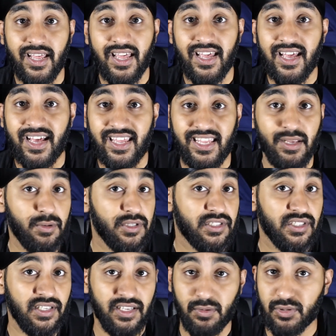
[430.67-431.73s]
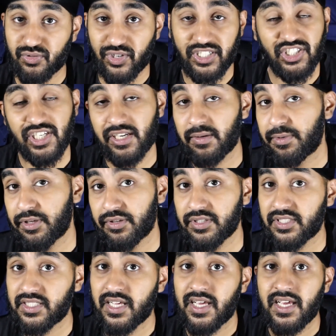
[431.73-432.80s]
He was racially
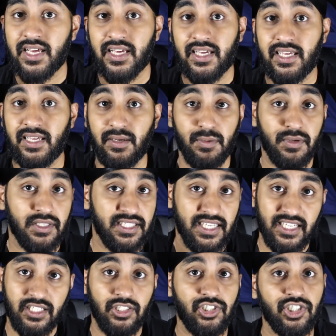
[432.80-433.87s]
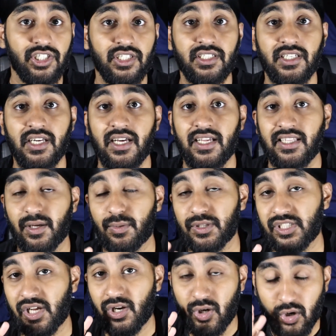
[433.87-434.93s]
abused, he was injured, there was
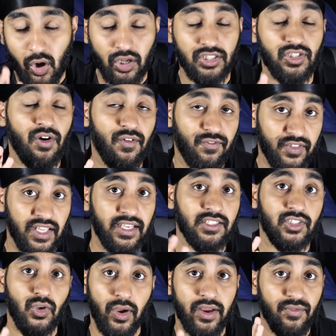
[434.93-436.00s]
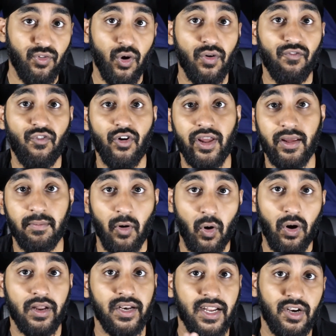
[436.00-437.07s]
a lot of things going wrong for him
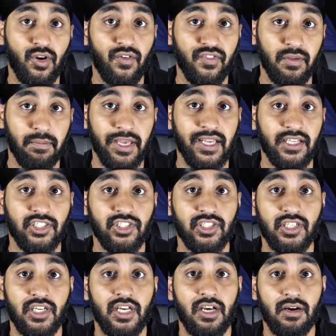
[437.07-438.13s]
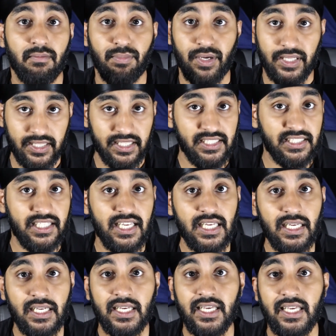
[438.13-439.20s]
on and off the pitch. But this year,
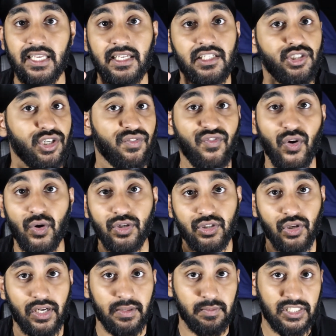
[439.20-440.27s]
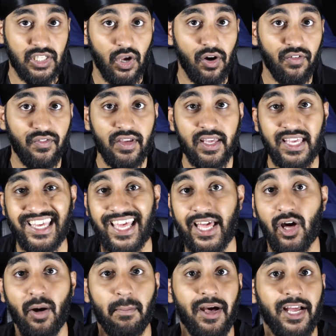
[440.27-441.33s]
he can just focus on himself, he can
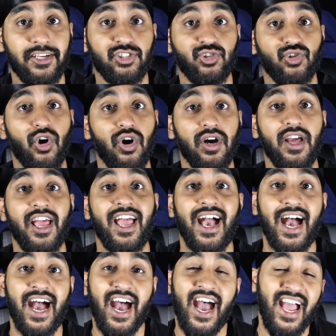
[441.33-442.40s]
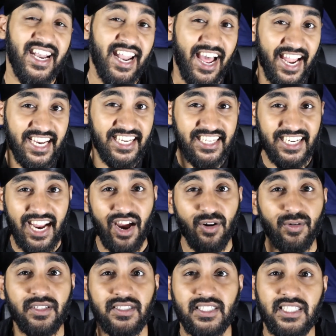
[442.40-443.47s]
come back strong, and I
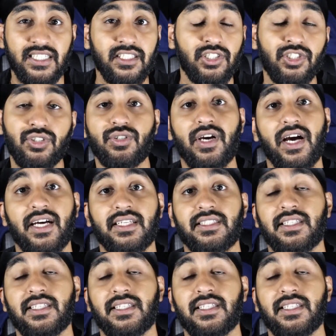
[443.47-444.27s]
guarantee to you guys,